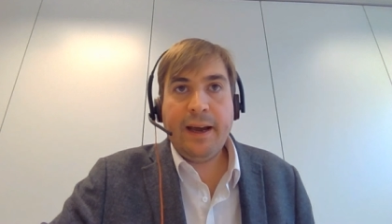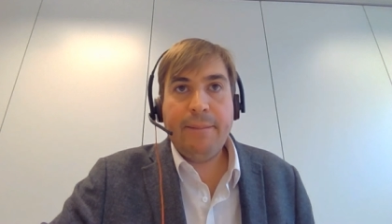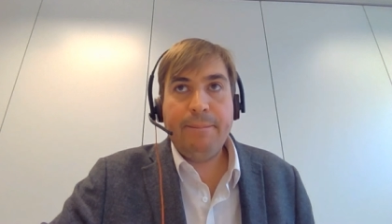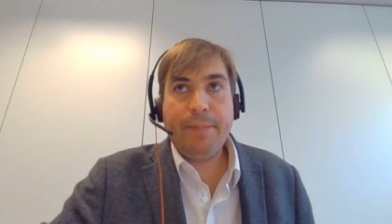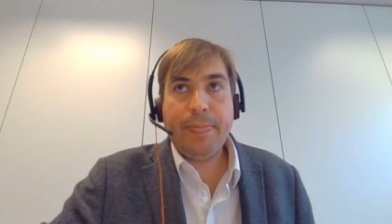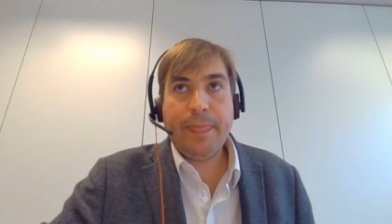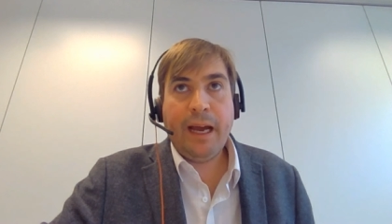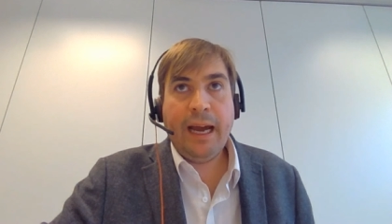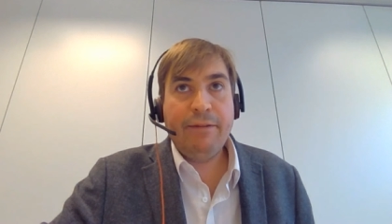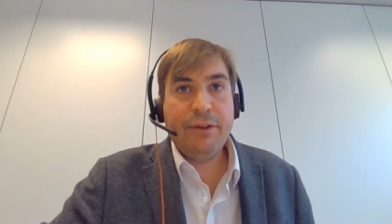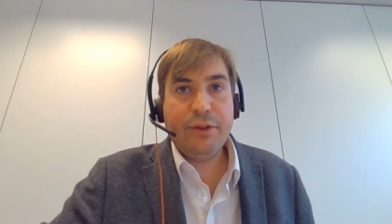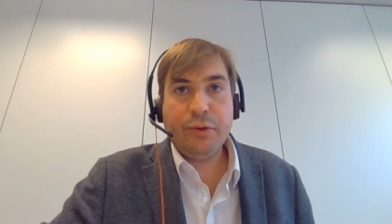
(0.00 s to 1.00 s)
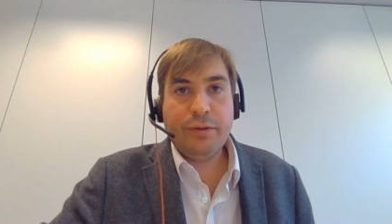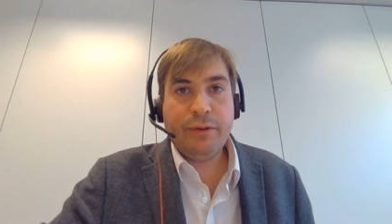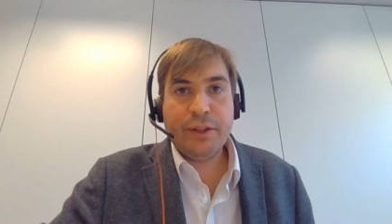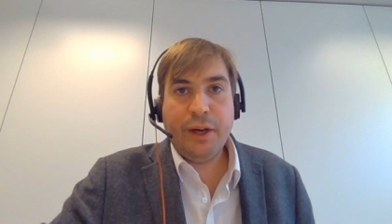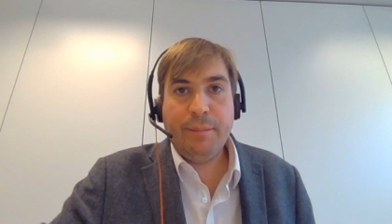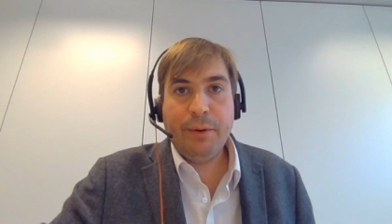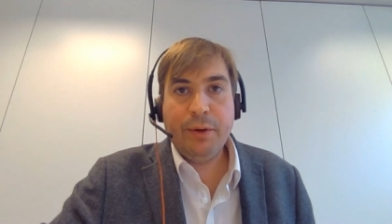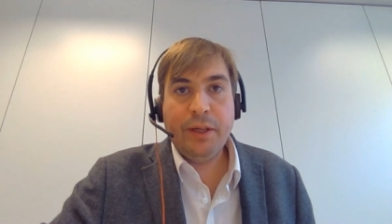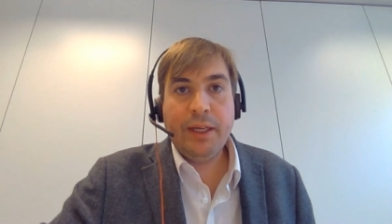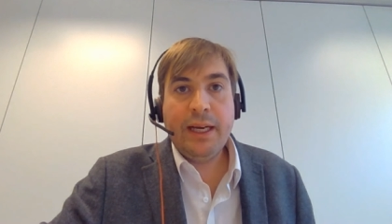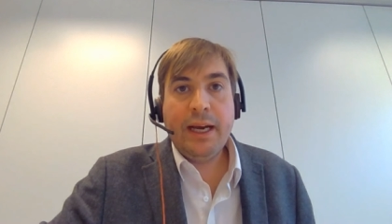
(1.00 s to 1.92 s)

Um, I haven't talked, for example,